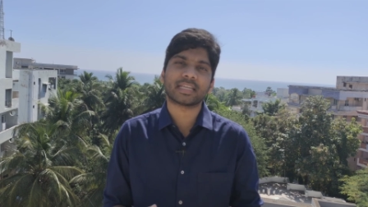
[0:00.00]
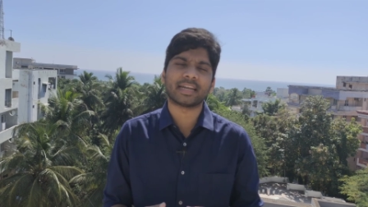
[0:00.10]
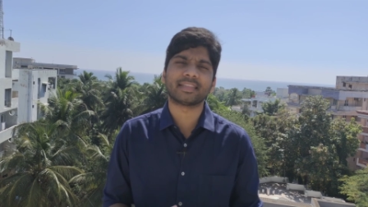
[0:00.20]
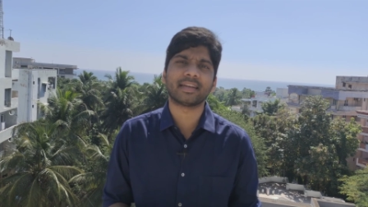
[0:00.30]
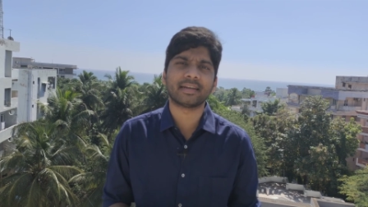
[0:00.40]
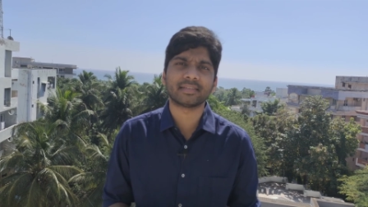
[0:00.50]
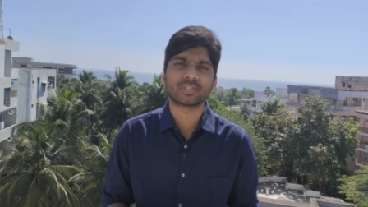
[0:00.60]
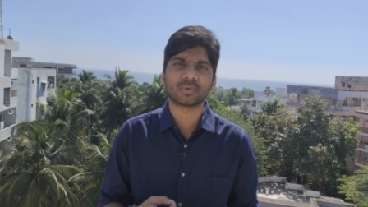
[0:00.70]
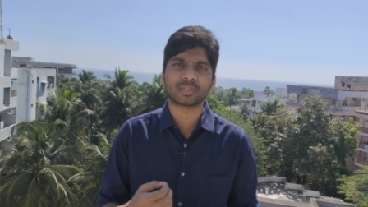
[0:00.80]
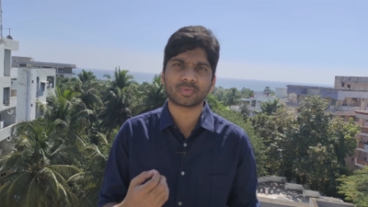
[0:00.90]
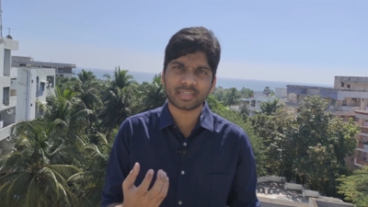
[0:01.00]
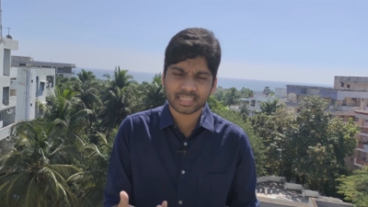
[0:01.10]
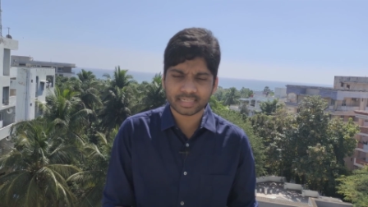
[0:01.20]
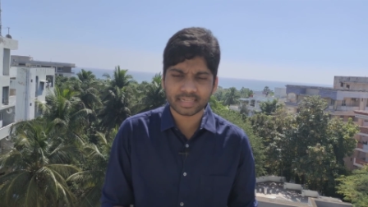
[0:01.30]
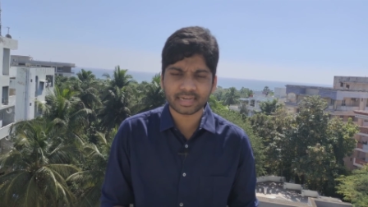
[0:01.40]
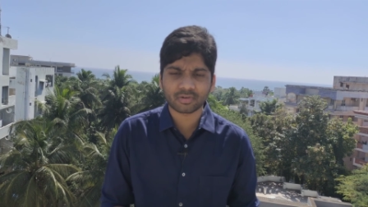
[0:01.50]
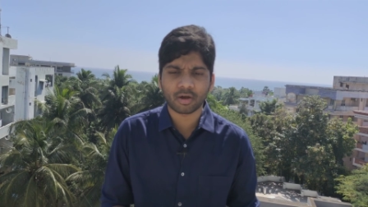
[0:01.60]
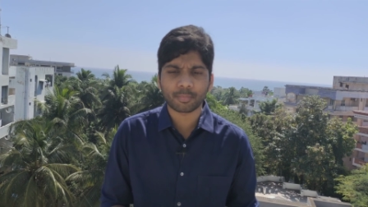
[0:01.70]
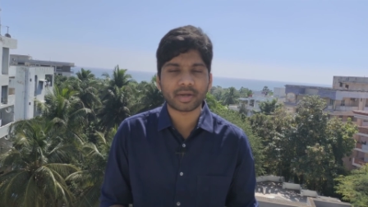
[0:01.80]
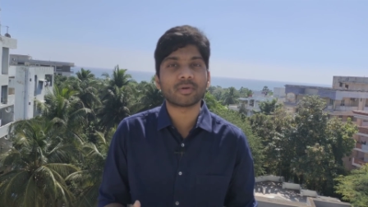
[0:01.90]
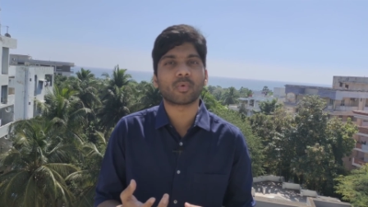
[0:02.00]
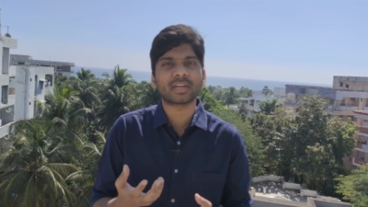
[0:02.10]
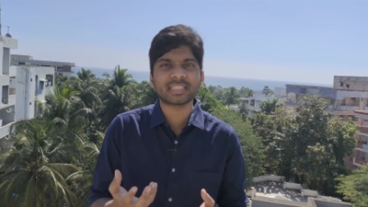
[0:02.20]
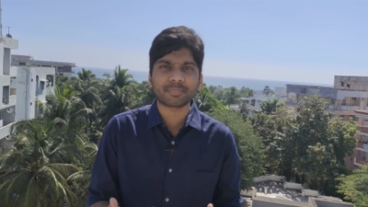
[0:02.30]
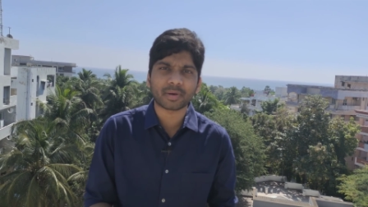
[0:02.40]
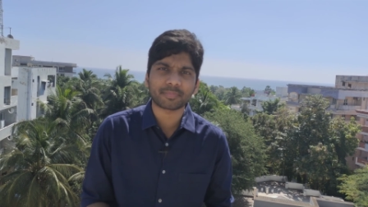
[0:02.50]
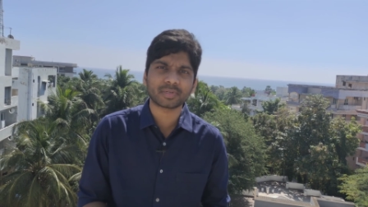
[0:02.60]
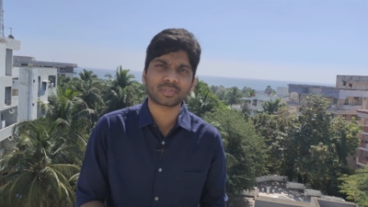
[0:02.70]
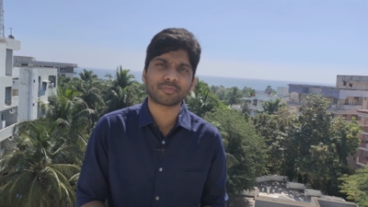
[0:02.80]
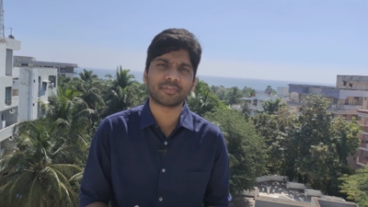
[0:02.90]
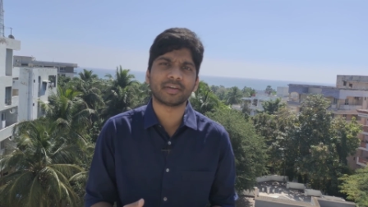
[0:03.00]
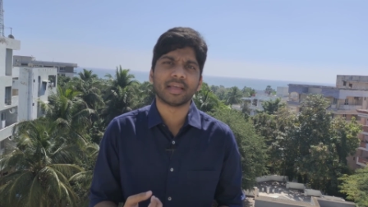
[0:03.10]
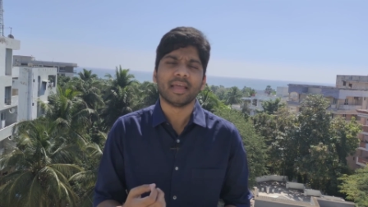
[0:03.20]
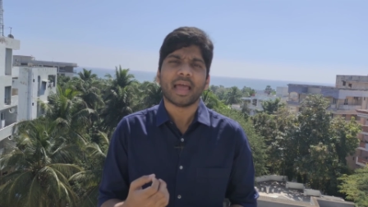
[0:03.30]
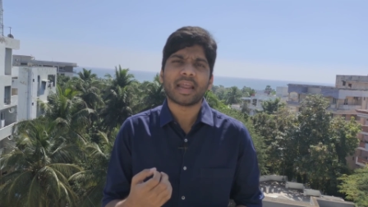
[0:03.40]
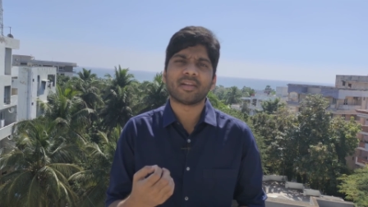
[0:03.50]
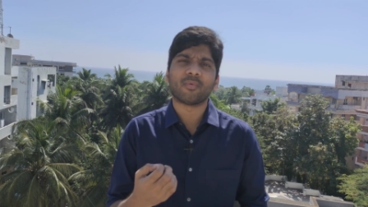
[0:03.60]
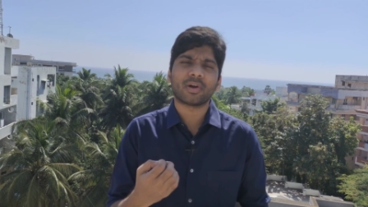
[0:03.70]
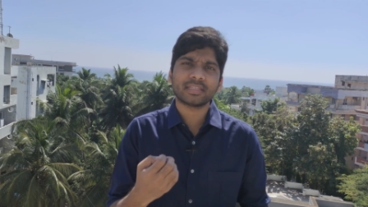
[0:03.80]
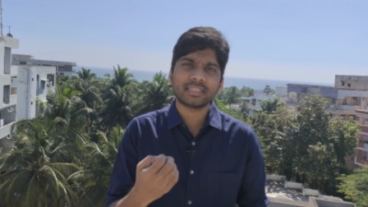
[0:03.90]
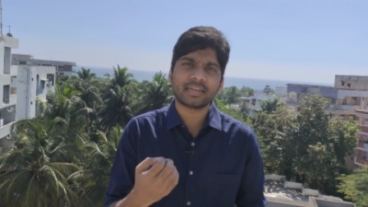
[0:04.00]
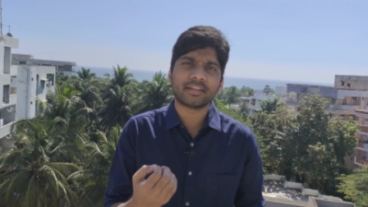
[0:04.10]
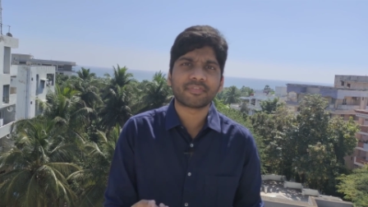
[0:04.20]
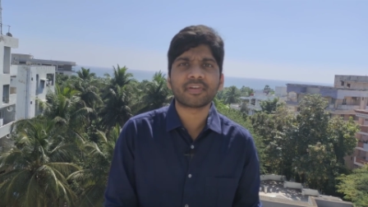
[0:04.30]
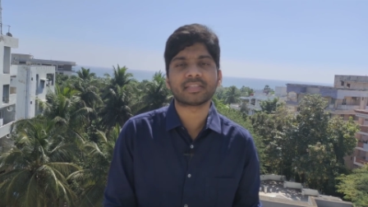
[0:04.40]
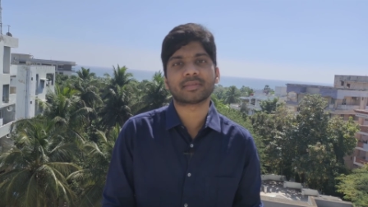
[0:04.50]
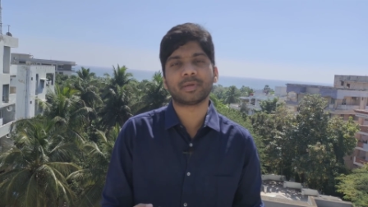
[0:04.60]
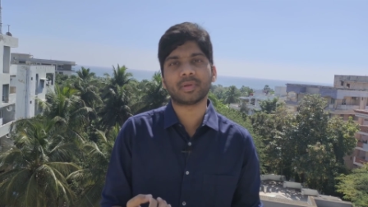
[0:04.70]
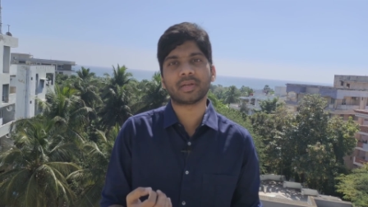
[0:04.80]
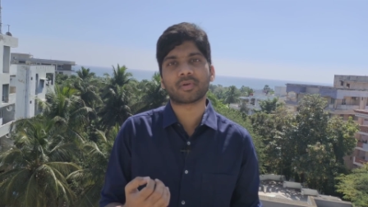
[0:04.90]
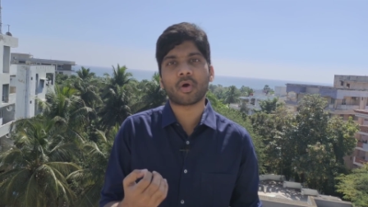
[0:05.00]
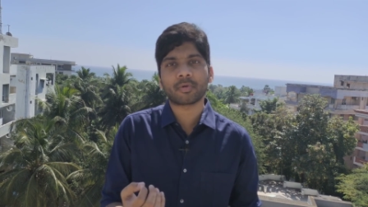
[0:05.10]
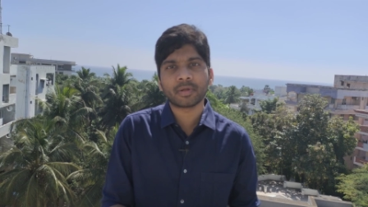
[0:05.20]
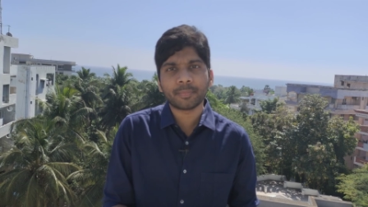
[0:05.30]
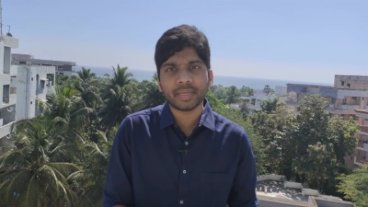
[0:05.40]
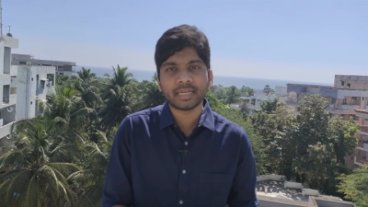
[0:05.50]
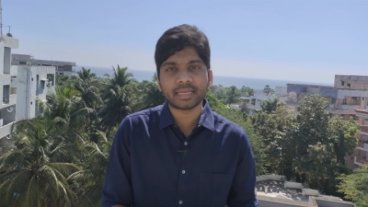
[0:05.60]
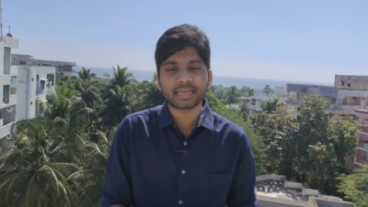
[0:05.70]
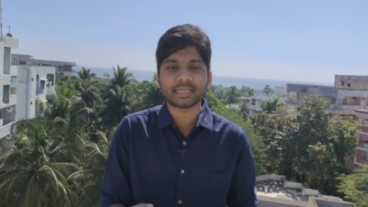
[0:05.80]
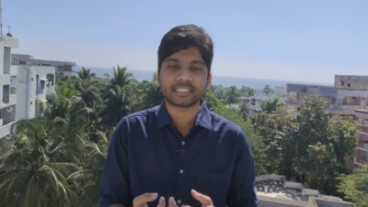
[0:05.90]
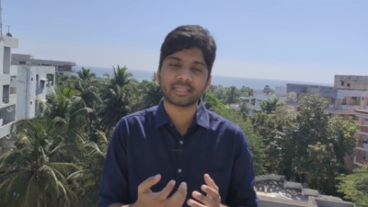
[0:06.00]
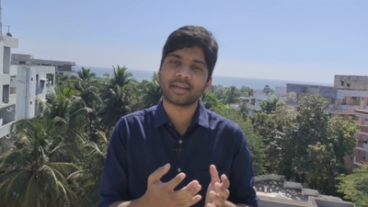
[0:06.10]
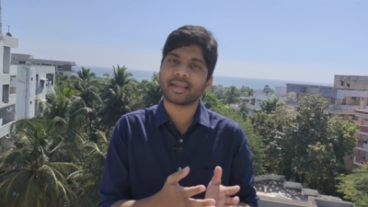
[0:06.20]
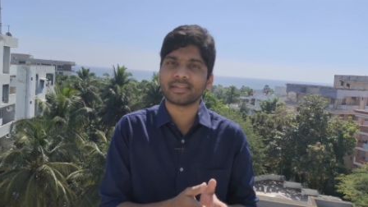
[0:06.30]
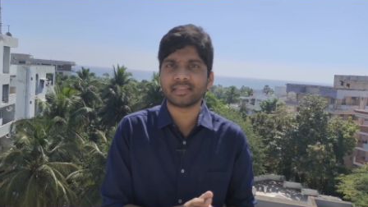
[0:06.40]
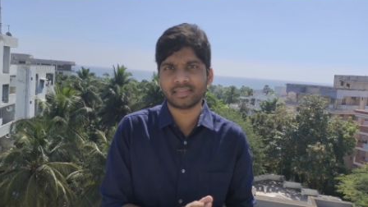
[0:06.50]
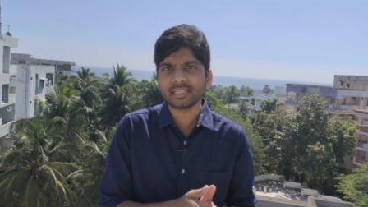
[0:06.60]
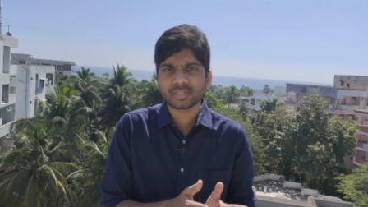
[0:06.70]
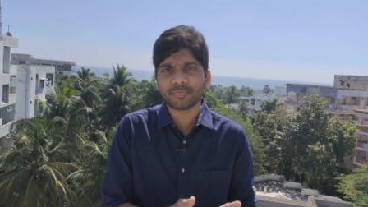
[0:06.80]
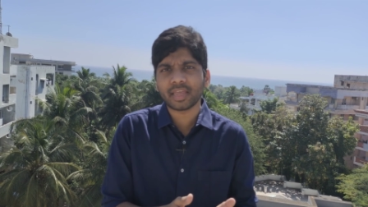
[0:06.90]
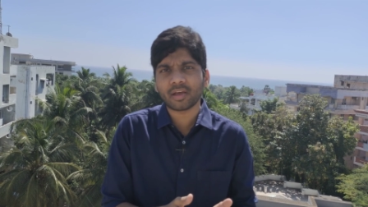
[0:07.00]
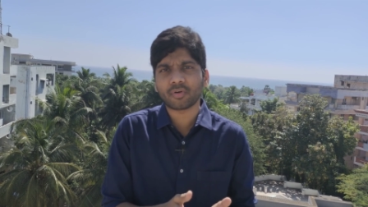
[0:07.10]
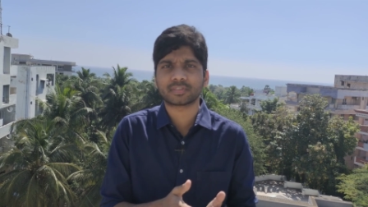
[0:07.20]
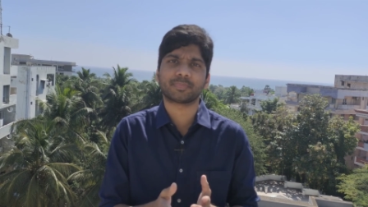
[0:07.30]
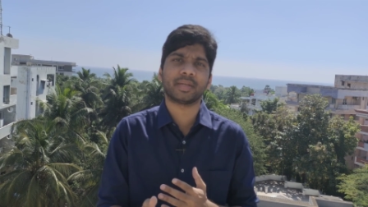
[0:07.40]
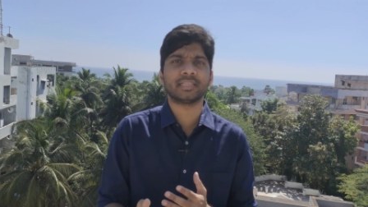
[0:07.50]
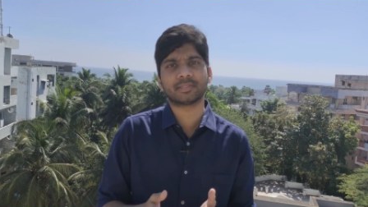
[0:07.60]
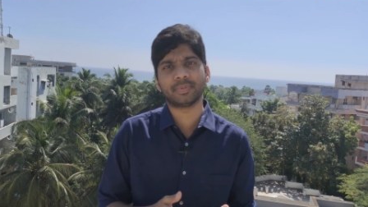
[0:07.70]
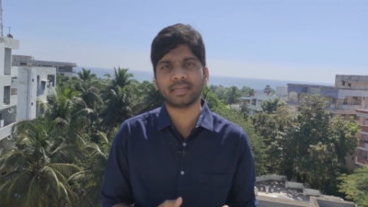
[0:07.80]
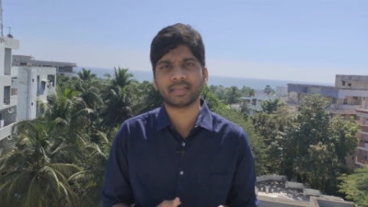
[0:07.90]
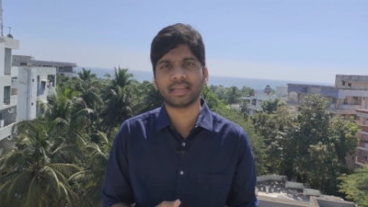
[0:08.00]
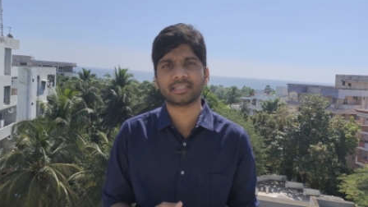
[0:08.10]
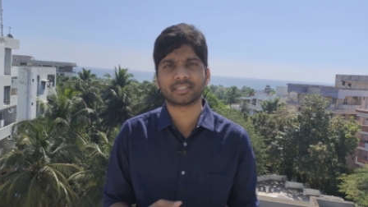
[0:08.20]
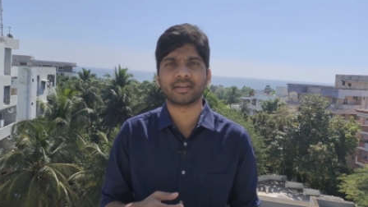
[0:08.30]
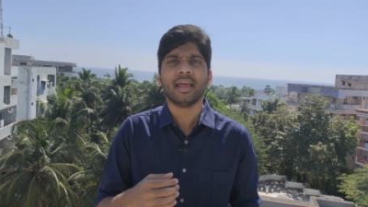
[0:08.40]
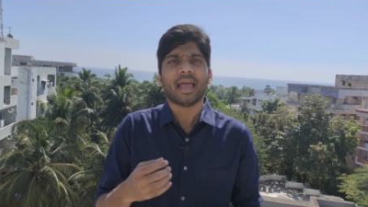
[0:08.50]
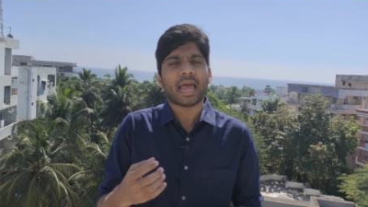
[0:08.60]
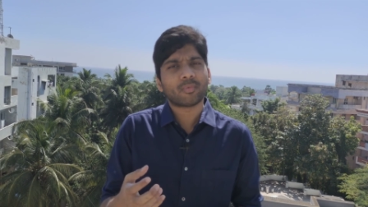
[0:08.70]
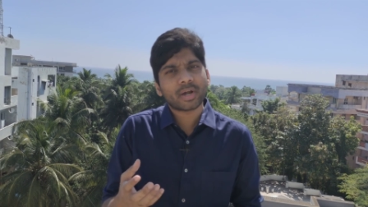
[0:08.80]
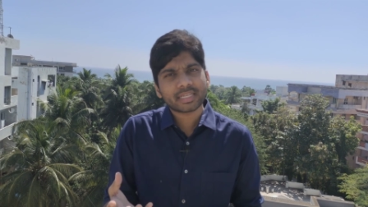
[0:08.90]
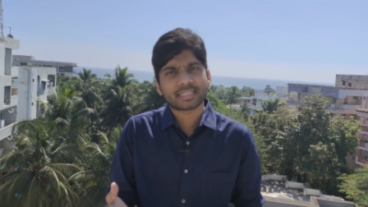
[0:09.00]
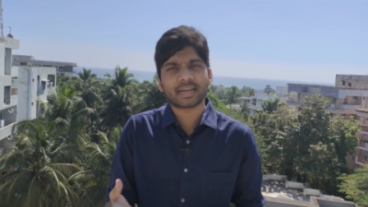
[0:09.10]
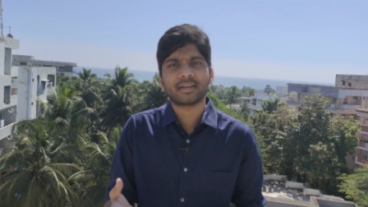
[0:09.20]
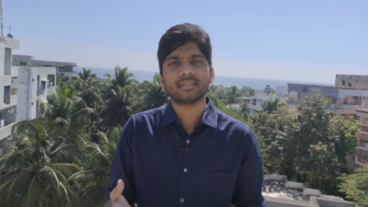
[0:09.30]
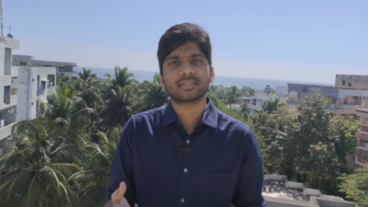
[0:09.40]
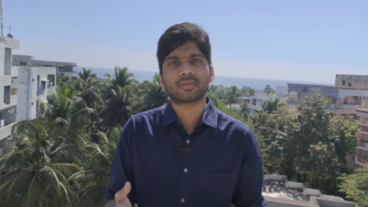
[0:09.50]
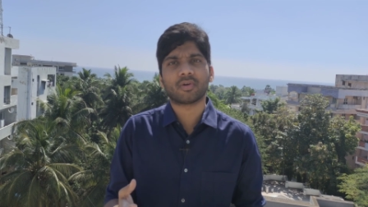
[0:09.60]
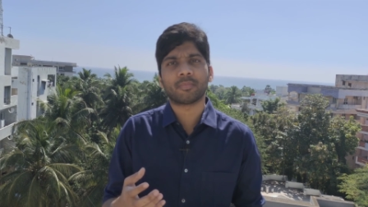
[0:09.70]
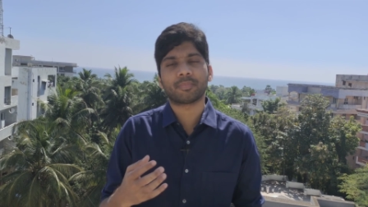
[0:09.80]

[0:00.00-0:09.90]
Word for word: is @ resource? What is @ component? What is the purpose of it? And what is the difference between normal bean creation and this way of Spring's bean creation? And what exactly is the